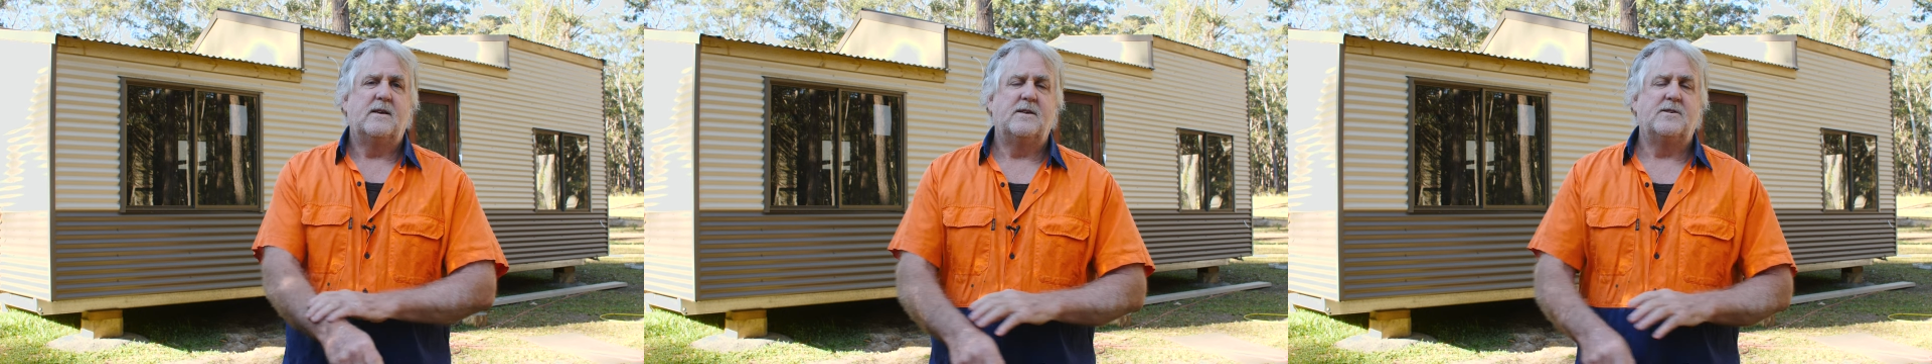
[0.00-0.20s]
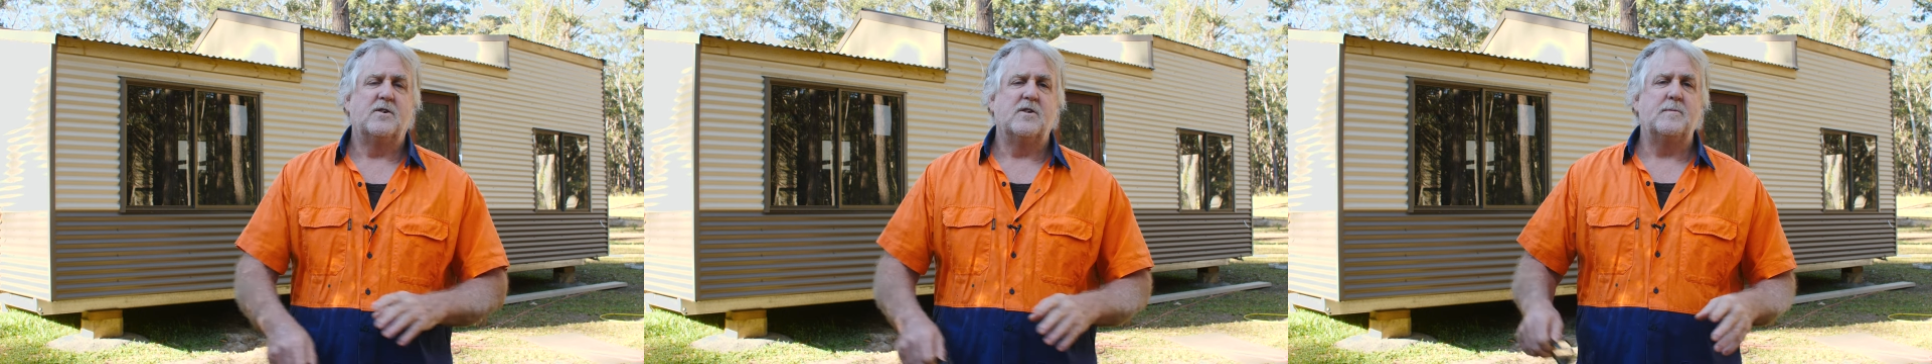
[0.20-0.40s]

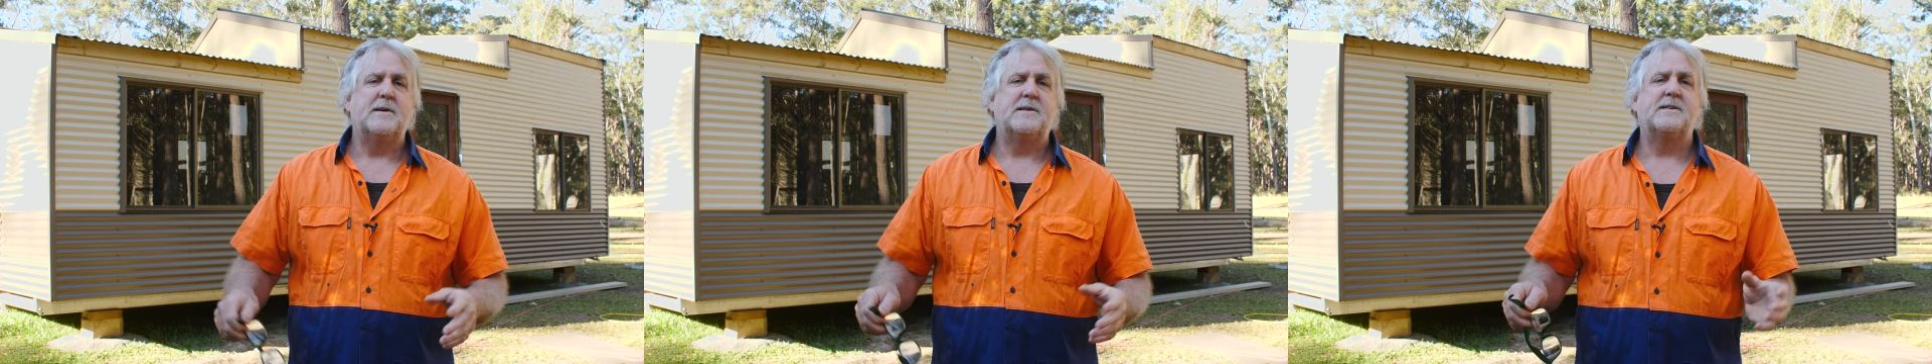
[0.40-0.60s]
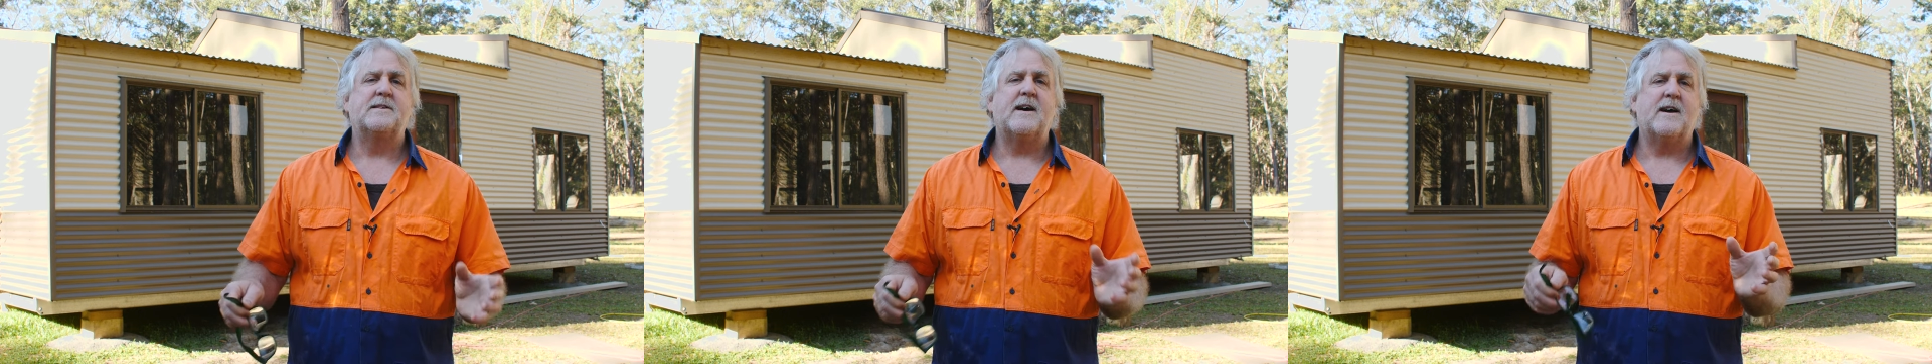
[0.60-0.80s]
So the
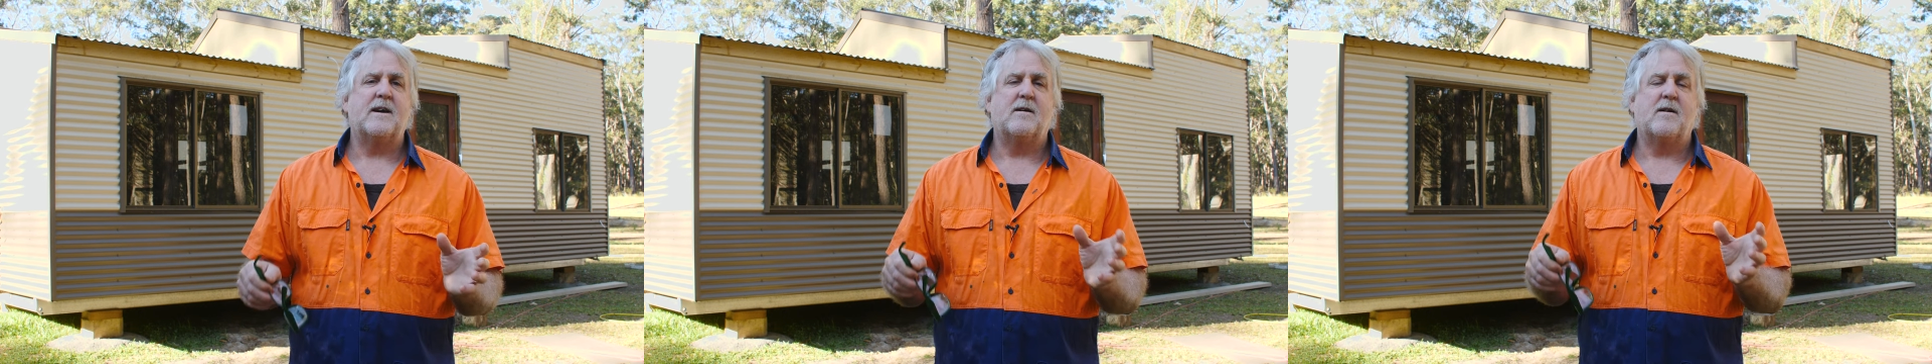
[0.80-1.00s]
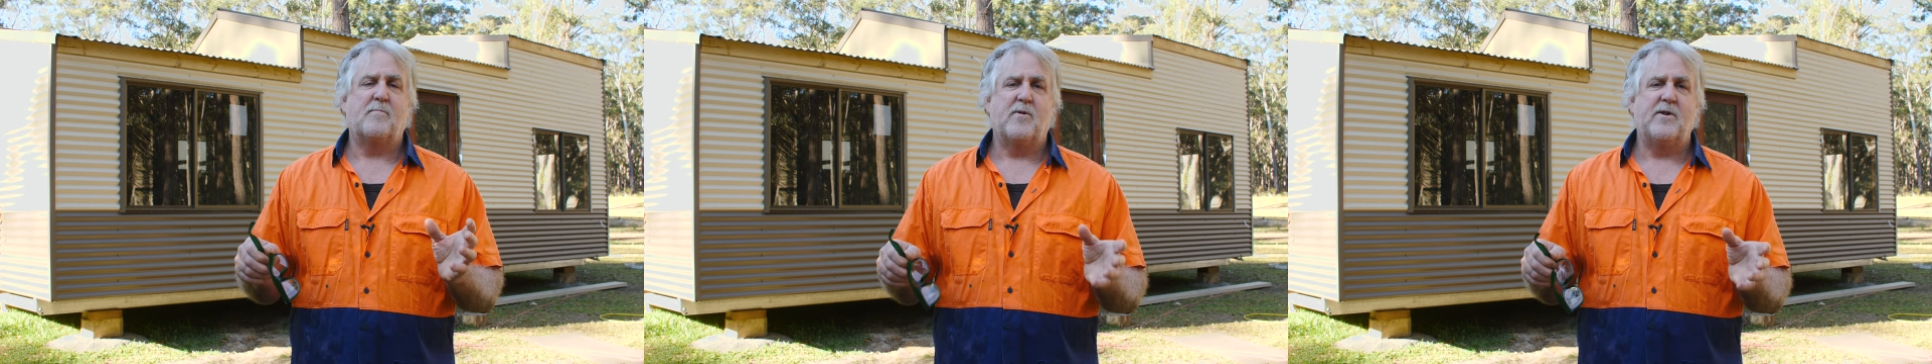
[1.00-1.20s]
missus and I
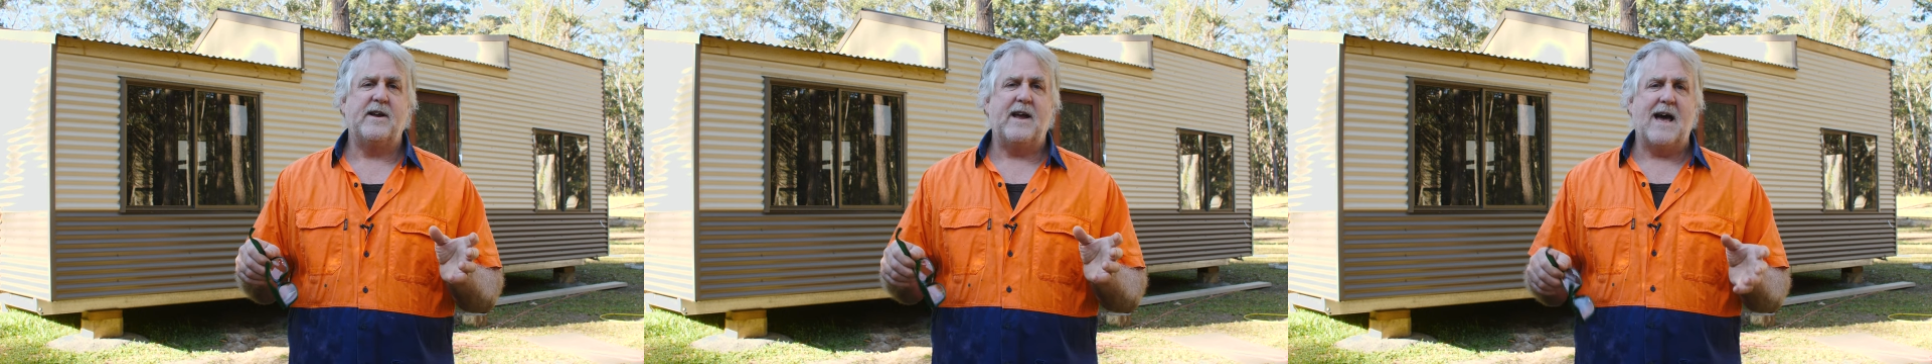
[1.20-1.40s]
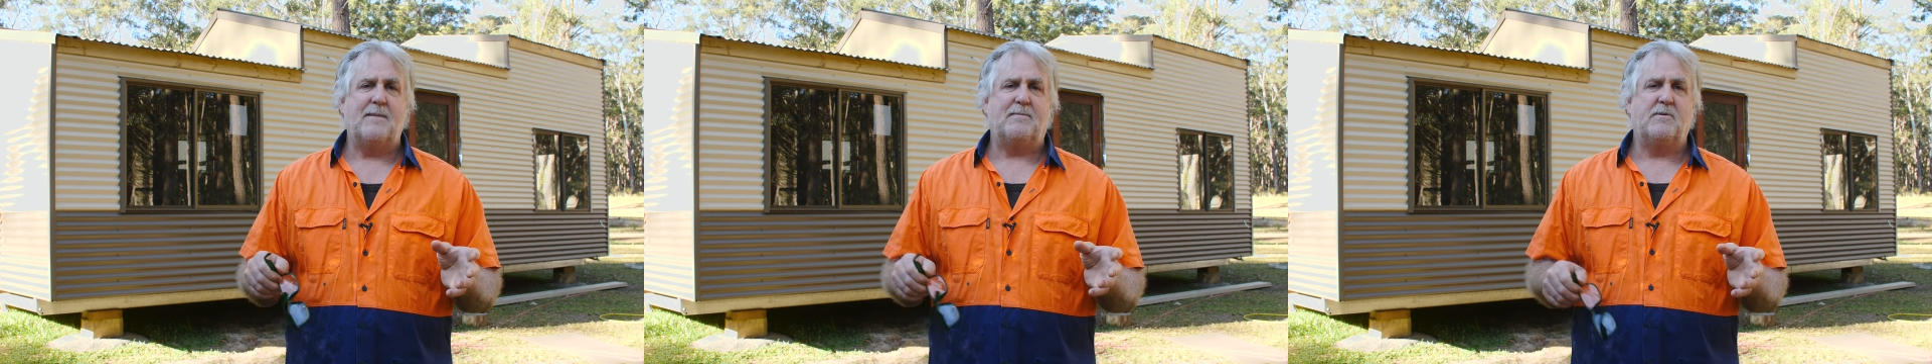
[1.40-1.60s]
are
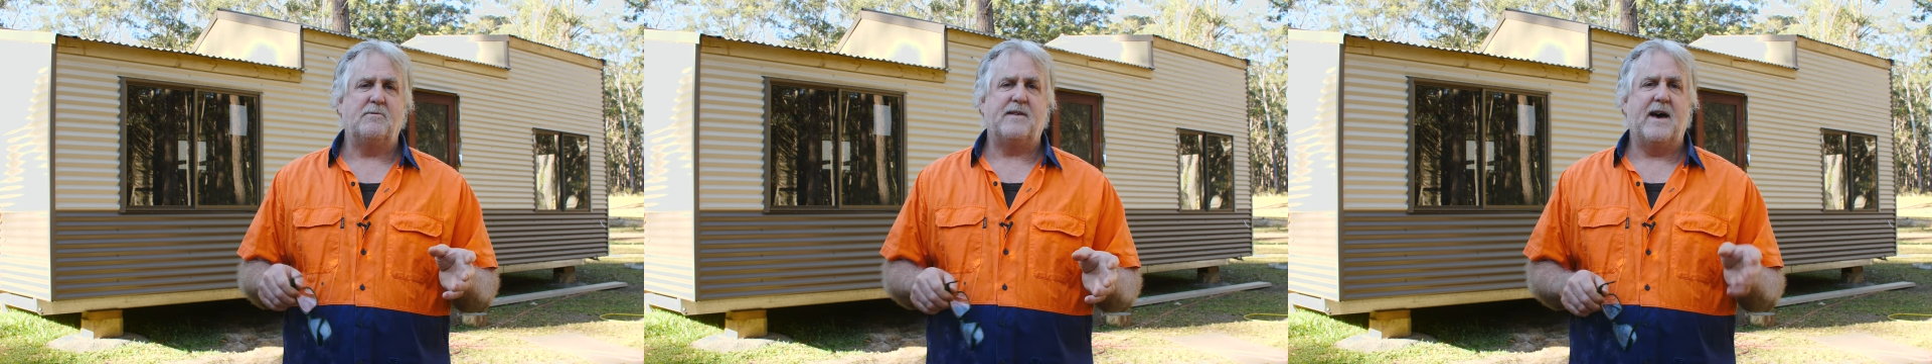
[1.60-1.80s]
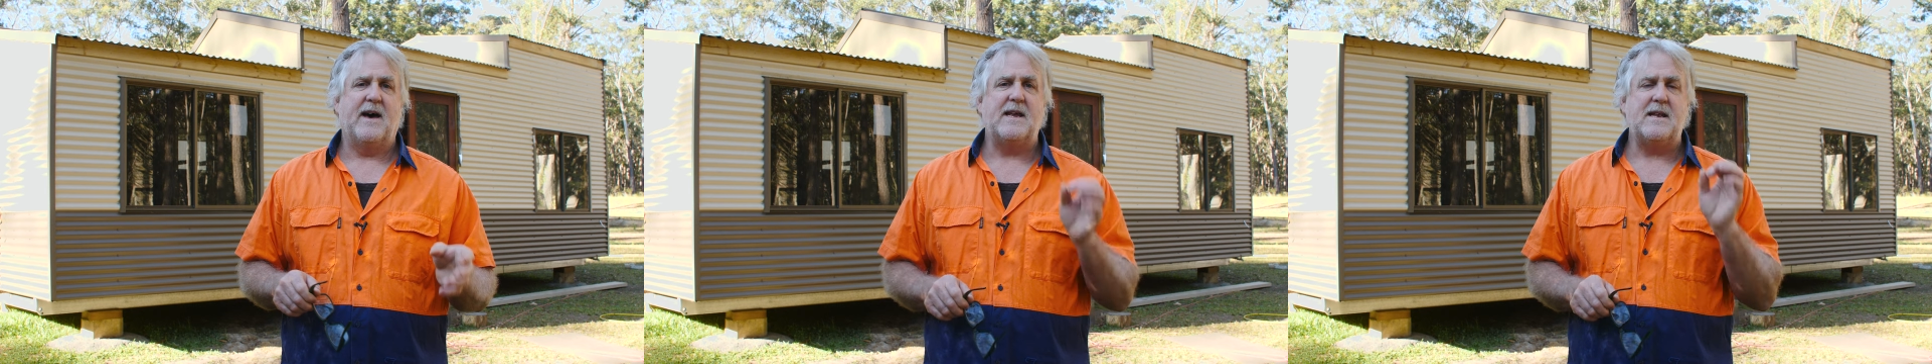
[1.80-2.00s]
pretty happy with that.